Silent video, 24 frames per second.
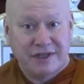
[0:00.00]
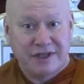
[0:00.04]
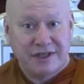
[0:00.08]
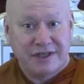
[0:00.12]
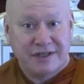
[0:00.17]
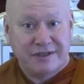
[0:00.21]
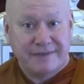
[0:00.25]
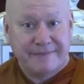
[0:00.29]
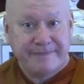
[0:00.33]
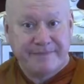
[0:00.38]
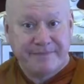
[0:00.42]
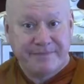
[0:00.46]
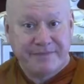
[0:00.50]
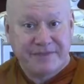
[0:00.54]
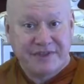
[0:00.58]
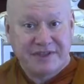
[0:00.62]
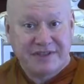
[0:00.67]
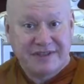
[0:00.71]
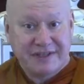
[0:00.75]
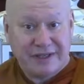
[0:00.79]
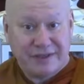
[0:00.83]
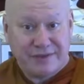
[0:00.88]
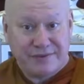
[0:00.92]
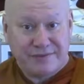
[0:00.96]
our
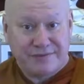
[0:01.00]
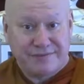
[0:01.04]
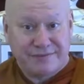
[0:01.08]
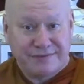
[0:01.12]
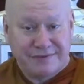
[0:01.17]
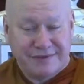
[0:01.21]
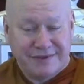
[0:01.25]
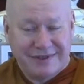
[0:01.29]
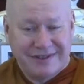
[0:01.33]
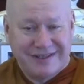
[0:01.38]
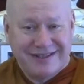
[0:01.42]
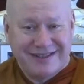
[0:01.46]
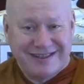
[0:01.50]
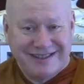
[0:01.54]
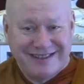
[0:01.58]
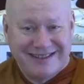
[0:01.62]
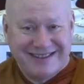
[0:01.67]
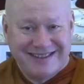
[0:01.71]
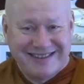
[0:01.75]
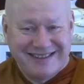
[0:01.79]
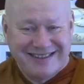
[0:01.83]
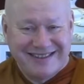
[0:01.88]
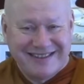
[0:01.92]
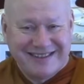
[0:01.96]
self
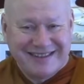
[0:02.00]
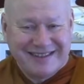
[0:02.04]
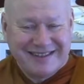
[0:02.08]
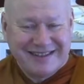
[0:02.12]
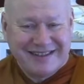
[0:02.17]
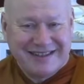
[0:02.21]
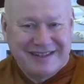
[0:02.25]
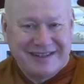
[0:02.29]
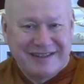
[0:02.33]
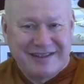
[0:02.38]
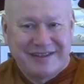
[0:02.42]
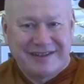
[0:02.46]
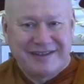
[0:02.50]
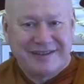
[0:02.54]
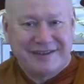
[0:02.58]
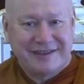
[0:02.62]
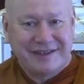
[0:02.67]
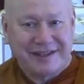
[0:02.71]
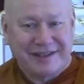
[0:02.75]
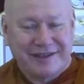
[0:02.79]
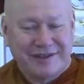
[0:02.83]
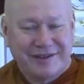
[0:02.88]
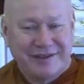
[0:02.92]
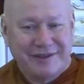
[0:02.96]

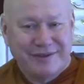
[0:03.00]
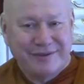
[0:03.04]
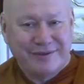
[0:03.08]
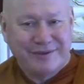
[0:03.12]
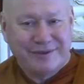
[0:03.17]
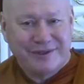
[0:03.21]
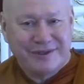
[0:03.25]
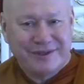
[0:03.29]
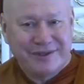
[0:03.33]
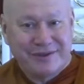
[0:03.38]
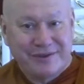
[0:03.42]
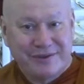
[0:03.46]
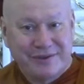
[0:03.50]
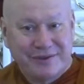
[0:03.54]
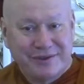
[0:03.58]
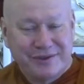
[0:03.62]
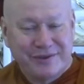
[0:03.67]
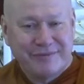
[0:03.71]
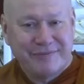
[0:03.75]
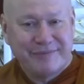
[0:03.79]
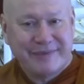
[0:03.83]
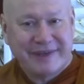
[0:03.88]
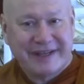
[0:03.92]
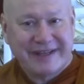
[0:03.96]
that
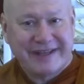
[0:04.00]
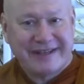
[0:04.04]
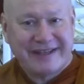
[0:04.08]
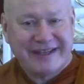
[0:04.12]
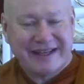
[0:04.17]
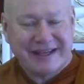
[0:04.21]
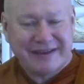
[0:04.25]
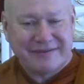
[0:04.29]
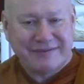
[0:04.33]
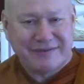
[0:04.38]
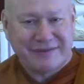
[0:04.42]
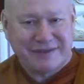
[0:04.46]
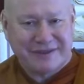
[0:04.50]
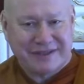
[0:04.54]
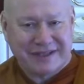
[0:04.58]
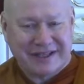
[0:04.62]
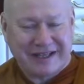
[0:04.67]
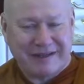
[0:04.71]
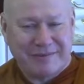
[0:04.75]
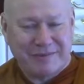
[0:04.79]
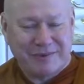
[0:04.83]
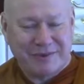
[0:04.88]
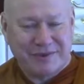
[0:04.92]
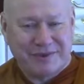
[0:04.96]
you made the effort to
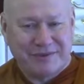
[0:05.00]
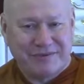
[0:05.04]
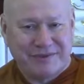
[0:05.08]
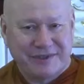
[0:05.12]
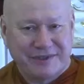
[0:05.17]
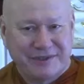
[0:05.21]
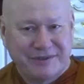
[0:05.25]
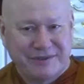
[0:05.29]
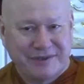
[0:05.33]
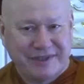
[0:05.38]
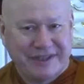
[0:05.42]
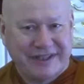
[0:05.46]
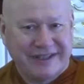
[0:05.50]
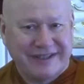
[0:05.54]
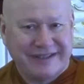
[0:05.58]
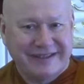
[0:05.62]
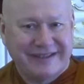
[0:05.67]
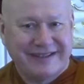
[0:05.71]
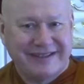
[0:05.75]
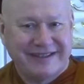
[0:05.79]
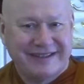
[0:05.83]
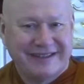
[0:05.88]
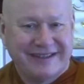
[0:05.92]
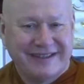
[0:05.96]
come on the
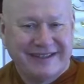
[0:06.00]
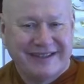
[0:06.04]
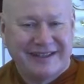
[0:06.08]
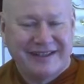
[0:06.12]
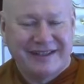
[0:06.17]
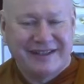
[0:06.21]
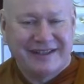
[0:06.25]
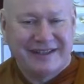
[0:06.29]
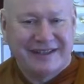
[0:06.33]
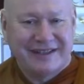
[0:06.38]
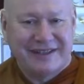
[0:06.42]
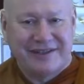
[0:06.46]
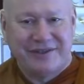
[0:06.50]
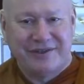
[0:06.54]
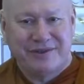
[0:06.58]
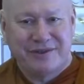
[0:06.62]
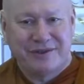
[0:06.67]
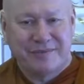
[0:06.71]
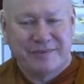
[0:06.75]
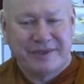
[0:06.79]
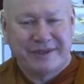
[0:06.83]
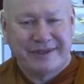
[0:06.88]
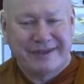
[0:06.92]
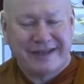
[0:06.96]
retreat. You
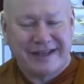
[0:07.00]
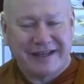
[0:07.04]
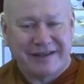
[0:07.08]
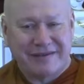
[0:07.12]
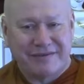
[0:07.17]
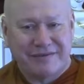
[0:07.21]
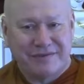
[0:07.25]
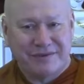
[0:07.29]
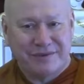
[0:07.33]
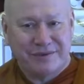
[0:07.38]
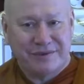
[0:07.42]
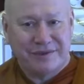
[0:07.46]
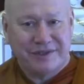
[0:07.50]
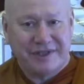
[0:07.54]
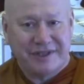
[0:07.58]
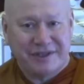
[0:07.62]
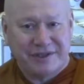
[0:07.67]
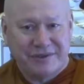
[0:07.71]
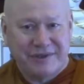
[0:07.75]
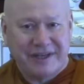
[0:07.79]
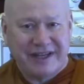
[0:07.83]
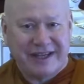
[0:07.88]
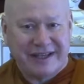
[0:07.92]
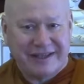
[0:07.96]
can be thankful that
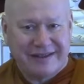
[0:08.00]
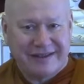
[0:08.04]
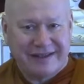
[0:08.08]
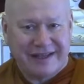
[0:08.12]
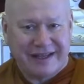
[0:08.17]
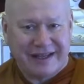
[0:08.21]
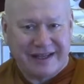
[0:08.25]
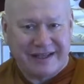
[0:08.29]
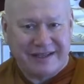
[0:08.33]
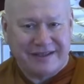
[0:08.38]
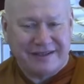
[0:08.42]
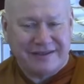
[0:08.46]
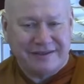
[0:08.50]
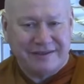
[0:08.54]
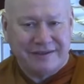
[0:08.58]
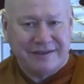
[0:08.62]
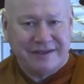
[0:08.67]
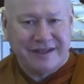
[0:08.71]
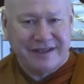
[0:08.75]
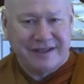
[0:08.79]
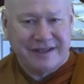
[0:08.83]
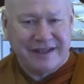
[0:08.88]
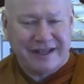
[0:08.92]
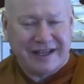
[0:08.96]
you had that
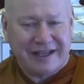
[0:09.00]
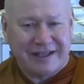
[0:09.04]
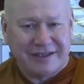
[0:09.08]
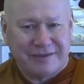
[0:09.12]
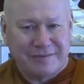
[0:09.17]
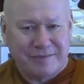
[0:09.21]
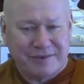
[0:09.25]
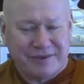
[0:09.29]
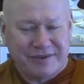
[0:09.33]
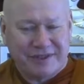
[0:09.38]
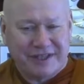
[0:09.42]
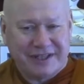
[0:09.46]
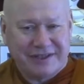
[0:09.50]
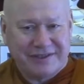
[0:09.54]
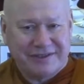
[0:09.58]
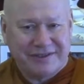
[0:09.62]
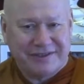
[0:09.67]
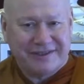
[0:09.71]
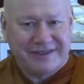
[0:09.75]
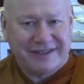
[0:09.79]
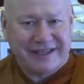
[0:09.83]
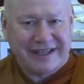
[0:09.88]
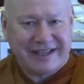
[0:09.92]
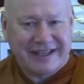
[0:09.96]

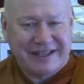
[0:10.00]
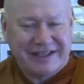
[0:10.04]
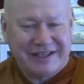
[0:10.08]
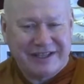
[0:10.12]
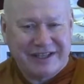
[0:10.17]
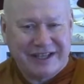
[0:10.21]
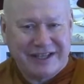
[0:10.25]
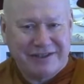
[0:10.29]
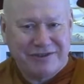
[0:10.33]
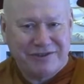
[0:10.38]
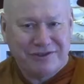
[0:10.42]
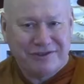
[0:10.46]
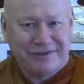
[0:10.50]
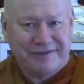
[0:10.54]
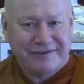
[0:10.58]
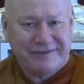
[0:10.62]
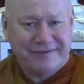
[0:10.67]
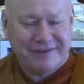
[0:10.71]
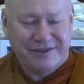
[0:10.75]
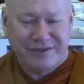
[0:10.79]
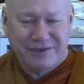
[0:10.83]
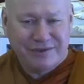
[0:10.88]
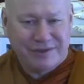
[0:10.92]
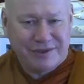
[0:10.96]
aspiration, that
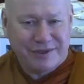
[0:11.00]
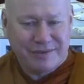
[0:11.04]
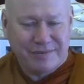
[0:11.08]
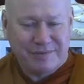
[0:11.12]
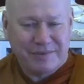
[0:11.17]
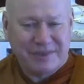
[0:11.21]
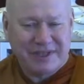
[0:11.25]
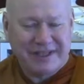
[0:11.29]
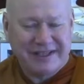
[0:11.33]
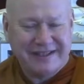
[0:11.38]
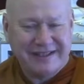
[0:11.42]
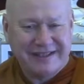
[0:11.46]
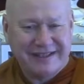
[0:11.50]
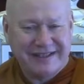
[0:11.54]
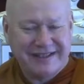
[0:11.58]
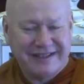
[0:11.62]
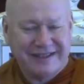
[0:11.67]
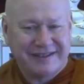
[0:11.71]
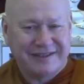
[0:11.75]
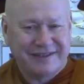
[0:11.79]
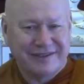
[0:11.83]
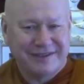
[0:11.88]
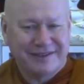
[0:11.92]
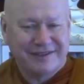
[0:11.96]
intention, you completed
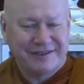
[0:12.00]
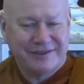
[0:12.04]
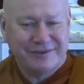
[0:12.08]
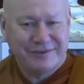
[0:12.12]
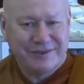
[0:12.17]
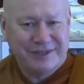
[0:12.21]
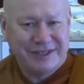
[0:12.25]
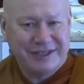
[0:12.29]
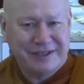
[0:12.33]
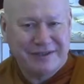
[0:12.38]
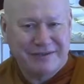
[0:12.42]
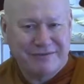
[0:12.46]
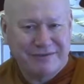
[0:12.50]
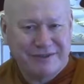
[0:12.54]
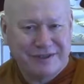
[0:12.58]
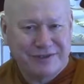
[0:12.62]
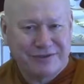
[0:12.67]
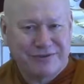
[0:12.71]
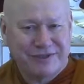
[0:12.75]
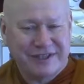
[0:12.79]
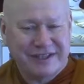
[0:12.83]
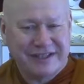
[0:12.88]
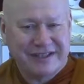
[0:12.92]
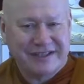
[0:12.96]
it, you did the
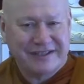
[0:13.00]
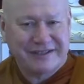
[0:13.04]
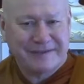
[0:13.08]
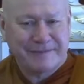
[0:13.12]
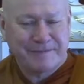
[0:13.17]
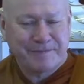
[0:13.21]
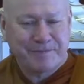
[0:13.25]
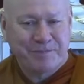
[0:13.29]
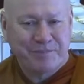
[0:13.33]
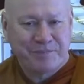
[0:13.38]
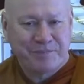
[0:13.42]
retreat.